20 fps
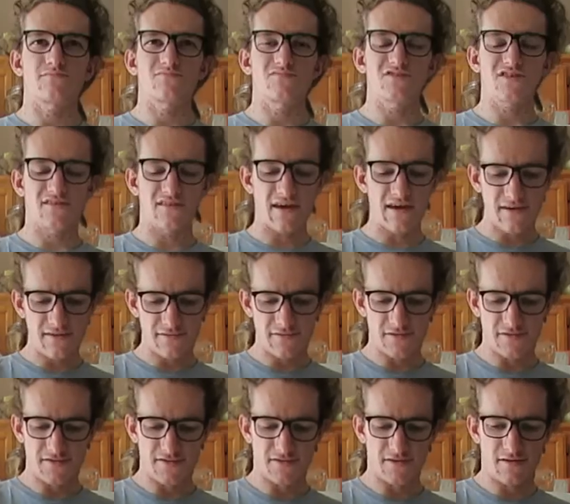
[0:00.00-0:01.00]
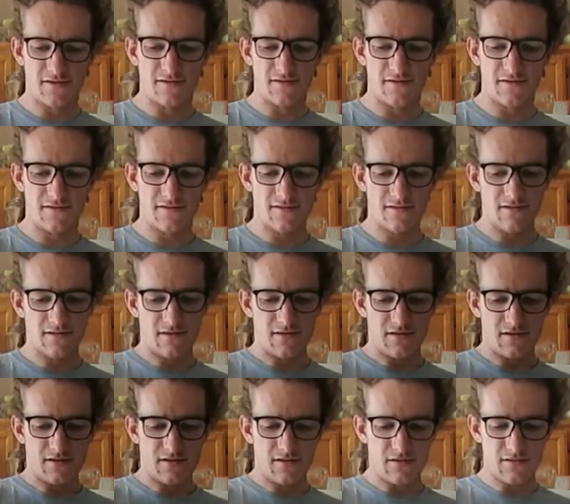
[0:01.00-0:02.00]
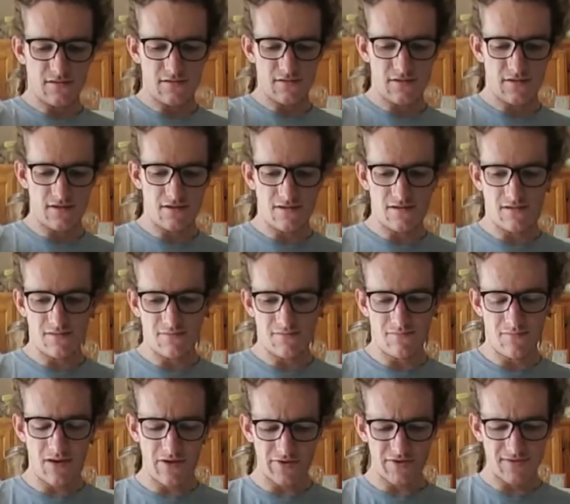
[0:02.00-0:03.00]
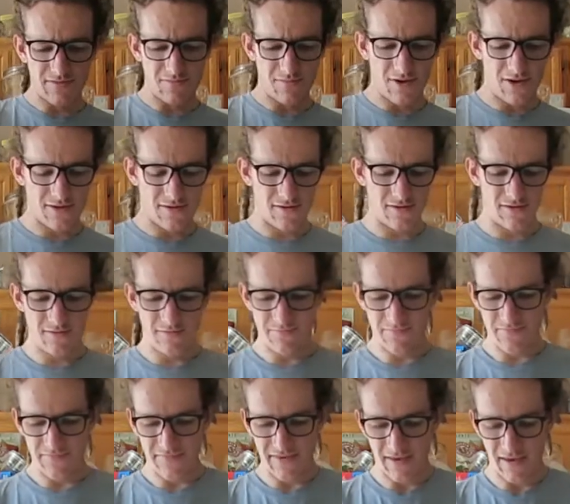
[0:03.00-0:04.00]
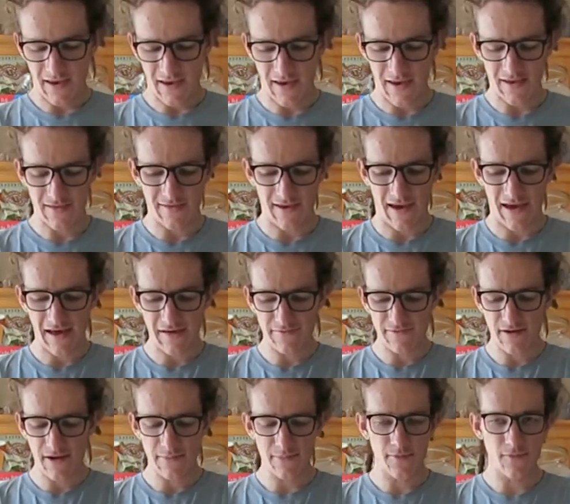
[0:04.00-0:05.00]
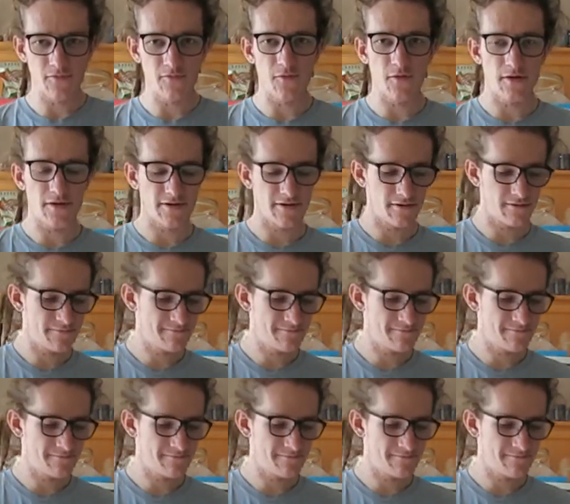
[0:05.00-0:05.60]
So now stir in the melted butter and a 1/2 cup of water.